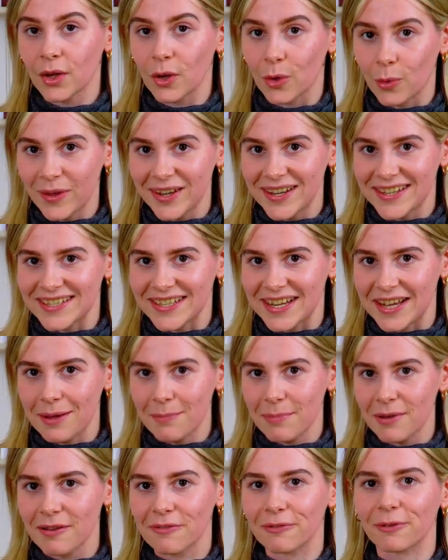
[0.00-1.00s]
Quick
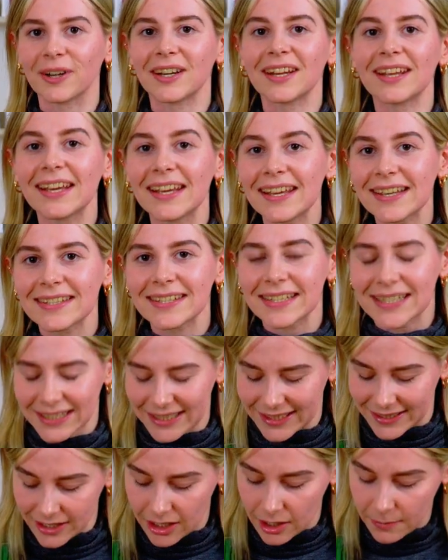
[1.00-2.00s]
tip for an easy
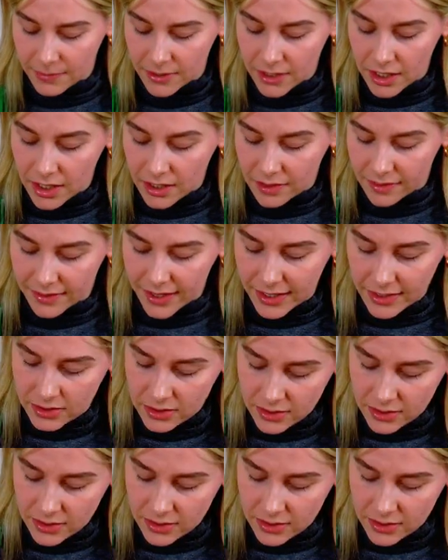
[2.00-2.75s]
cleanup, then